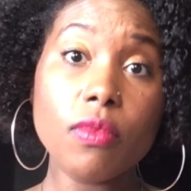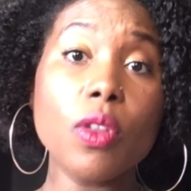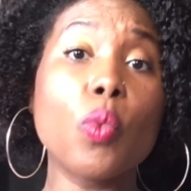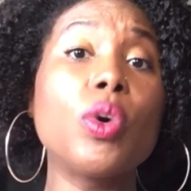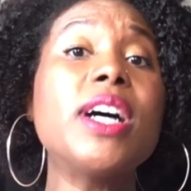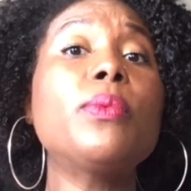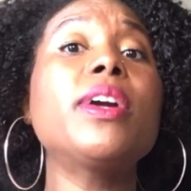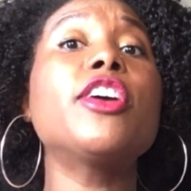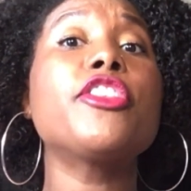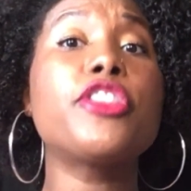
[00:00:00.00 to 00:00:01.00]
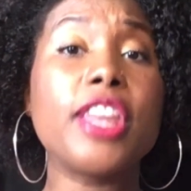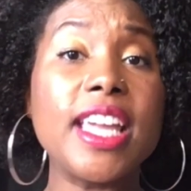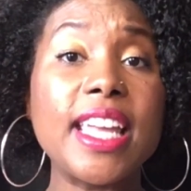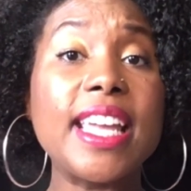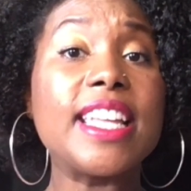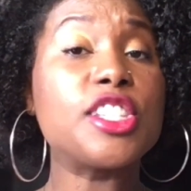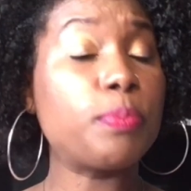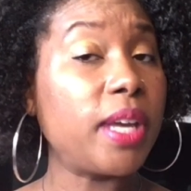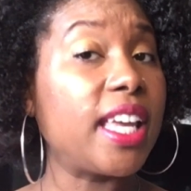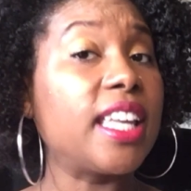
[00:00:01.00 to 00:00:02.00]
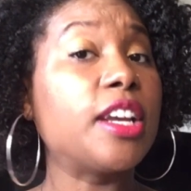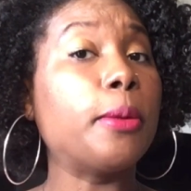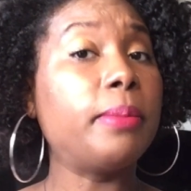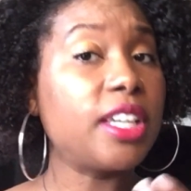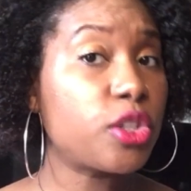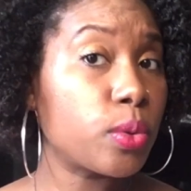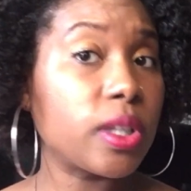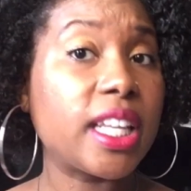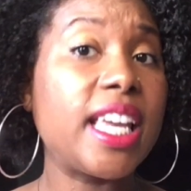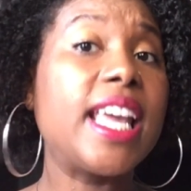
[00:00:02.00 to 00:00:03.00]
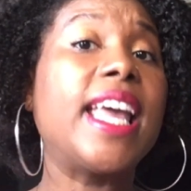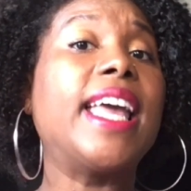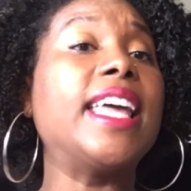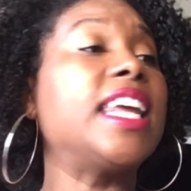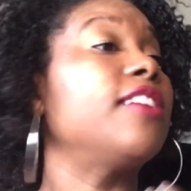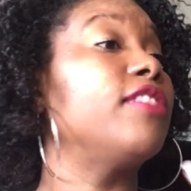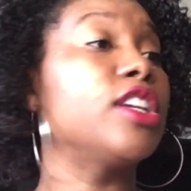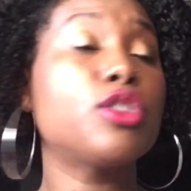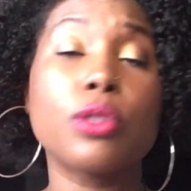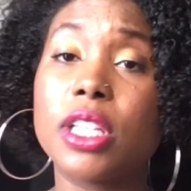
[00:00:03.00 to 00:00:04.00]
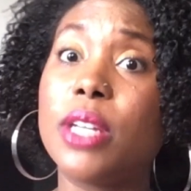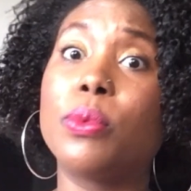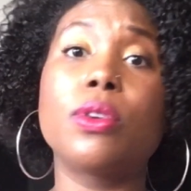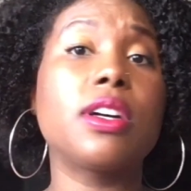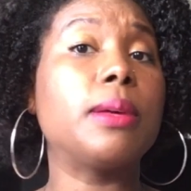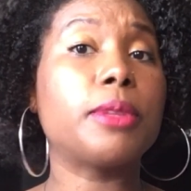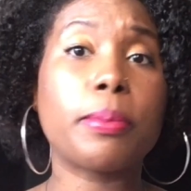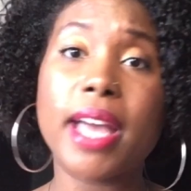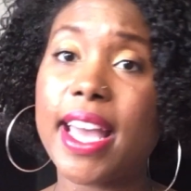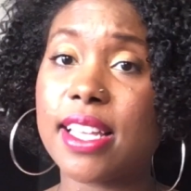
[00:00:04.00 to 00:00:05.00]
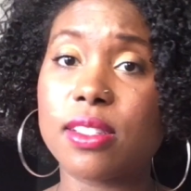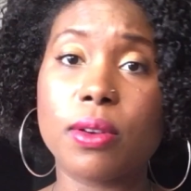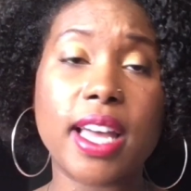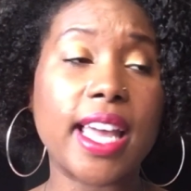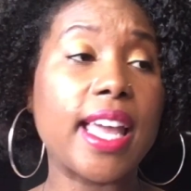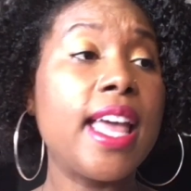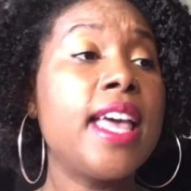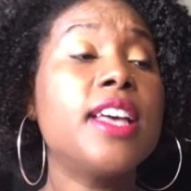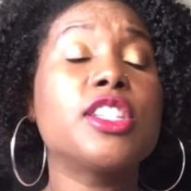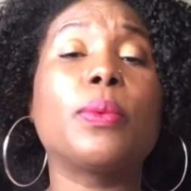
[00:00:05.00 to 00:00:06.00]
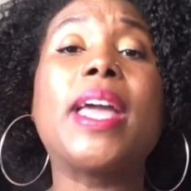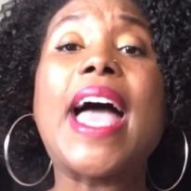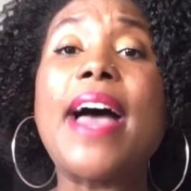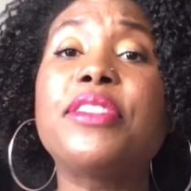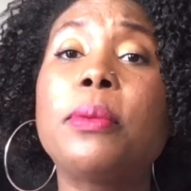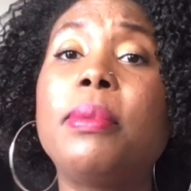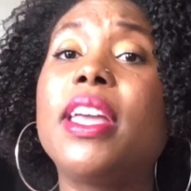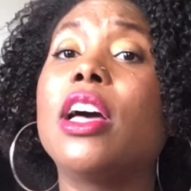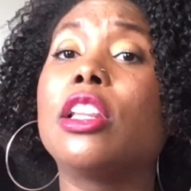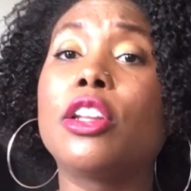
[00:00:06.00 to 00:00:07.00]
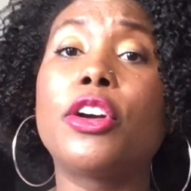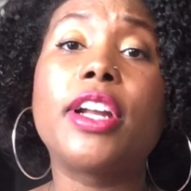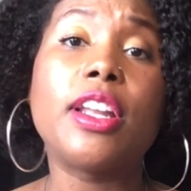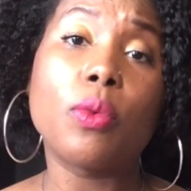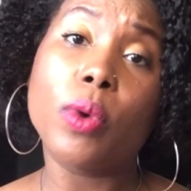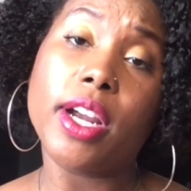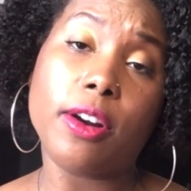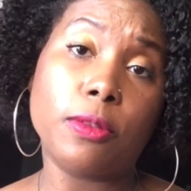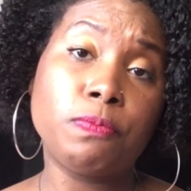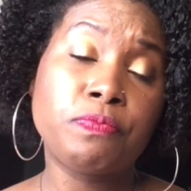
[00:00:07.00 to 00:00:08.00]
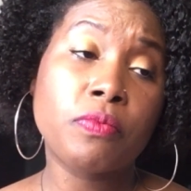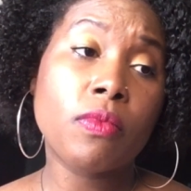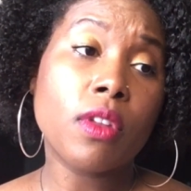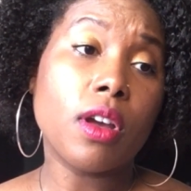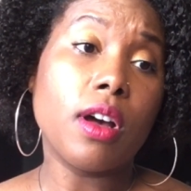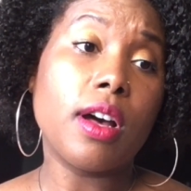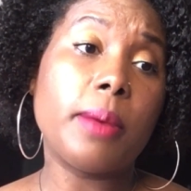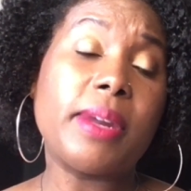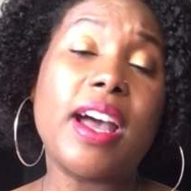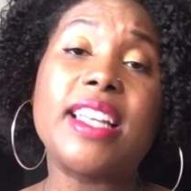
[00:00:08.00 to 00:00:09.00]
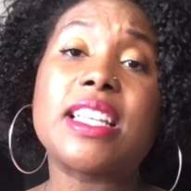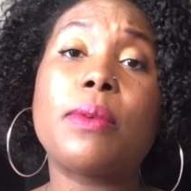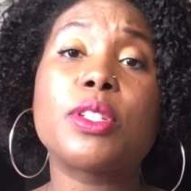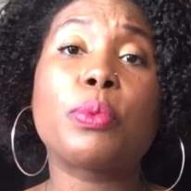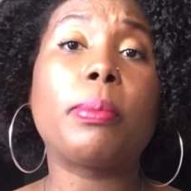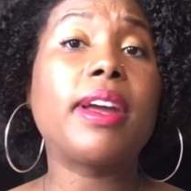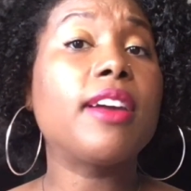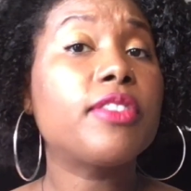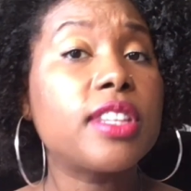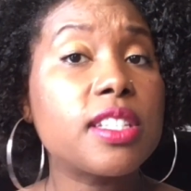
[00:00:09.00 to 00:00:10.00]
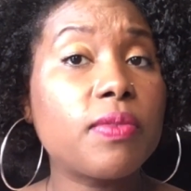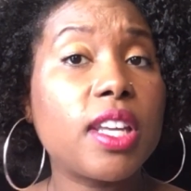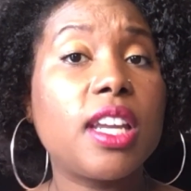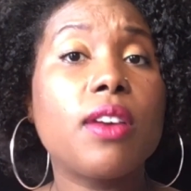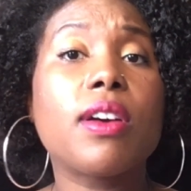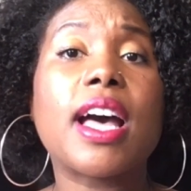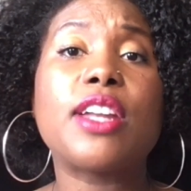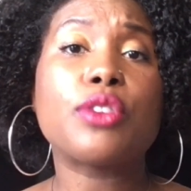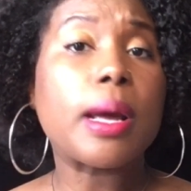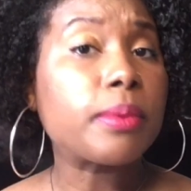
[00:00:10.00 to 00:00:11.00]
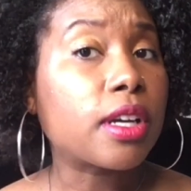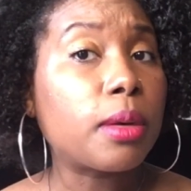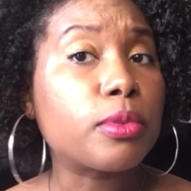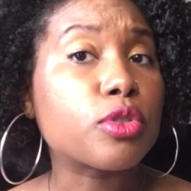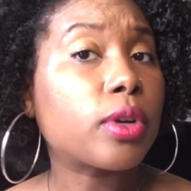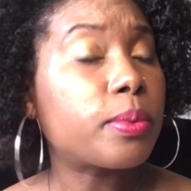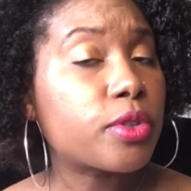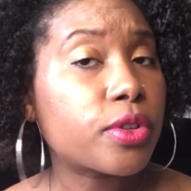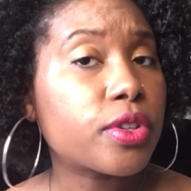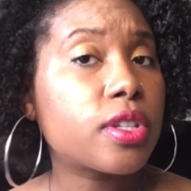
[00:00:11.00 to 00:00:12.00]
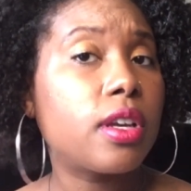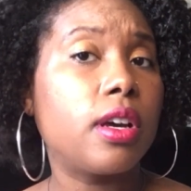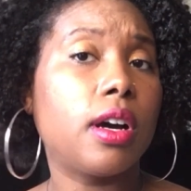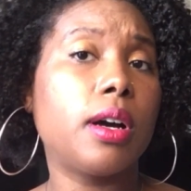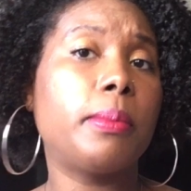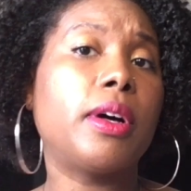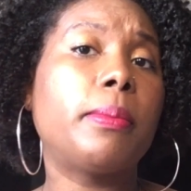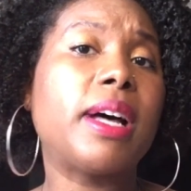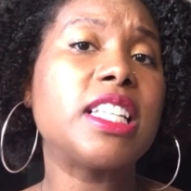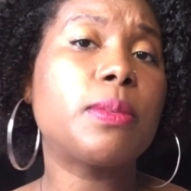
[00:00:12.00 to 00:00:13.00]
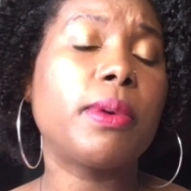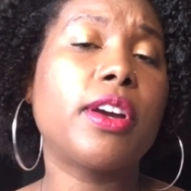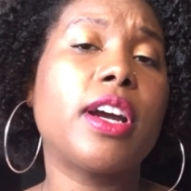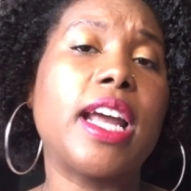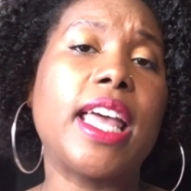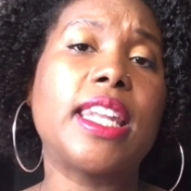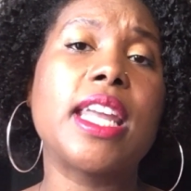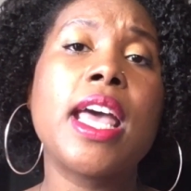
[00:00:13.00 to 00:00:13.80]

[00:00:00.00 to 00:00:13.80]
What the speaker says: What we are thinking and speaking habitually, it eventually will come to pass, okay? So we have to be alert and aware. Now, as I was preparing for this video, God dropped a couple scriptures on my spirit,